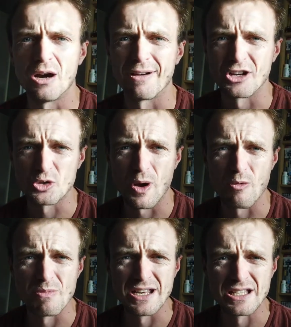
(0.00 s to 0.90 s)
I reckon,
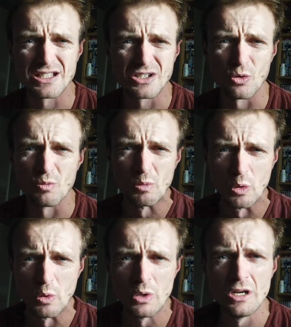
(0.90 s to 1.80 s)
12 minutes or
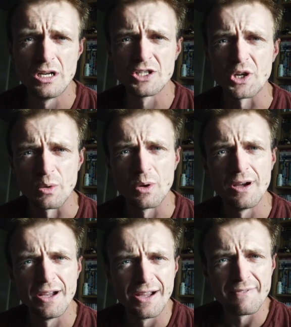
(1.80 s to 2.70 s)
more. So,
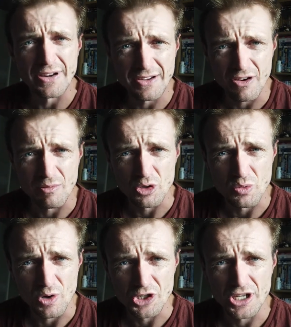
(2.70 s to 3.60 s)
thank you very
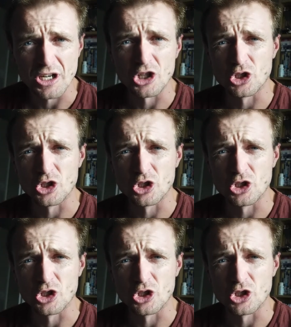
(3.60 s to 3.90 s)
much for watching.